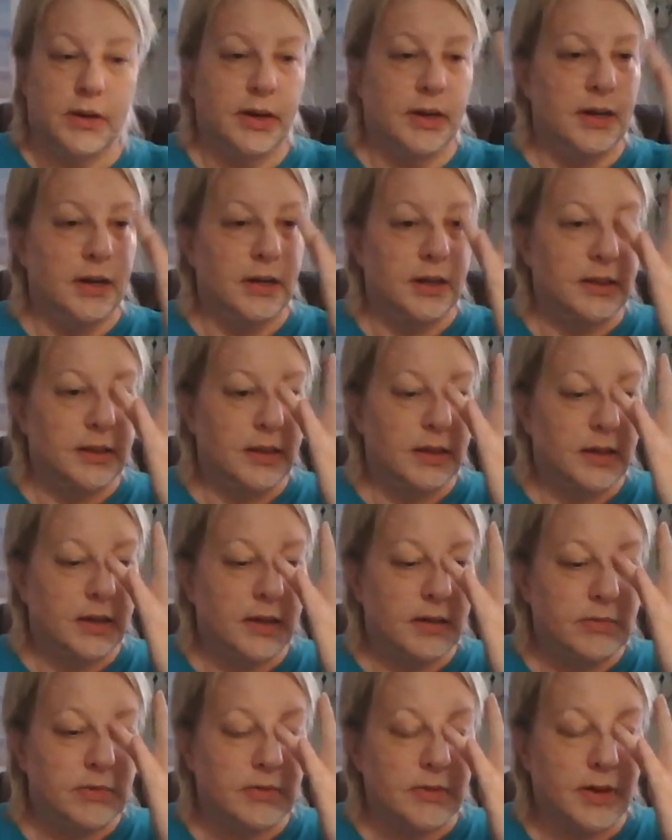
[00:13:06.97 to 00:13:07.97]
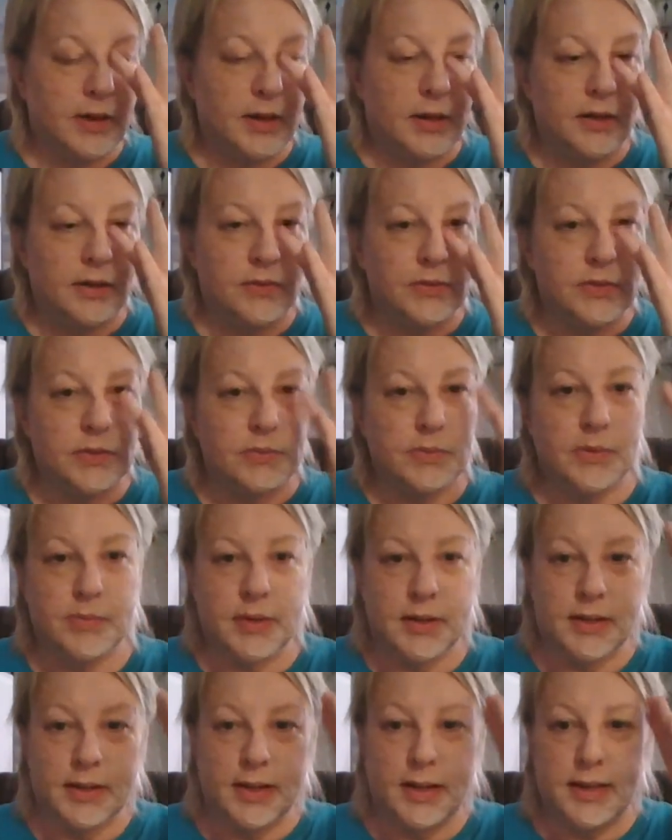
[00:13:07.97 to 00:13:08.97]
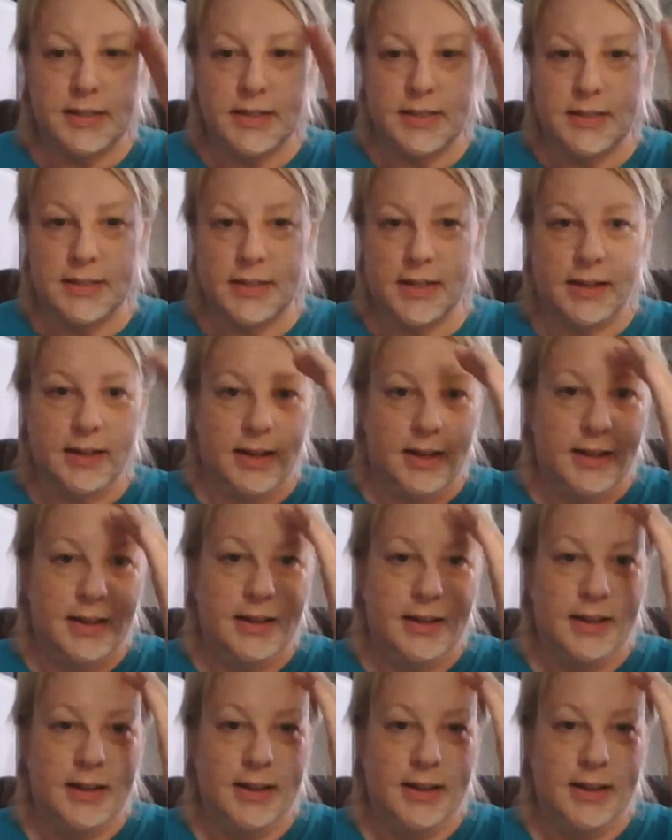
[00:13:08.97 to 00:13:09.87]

All right, I think I'm dry enough to put my glasses on.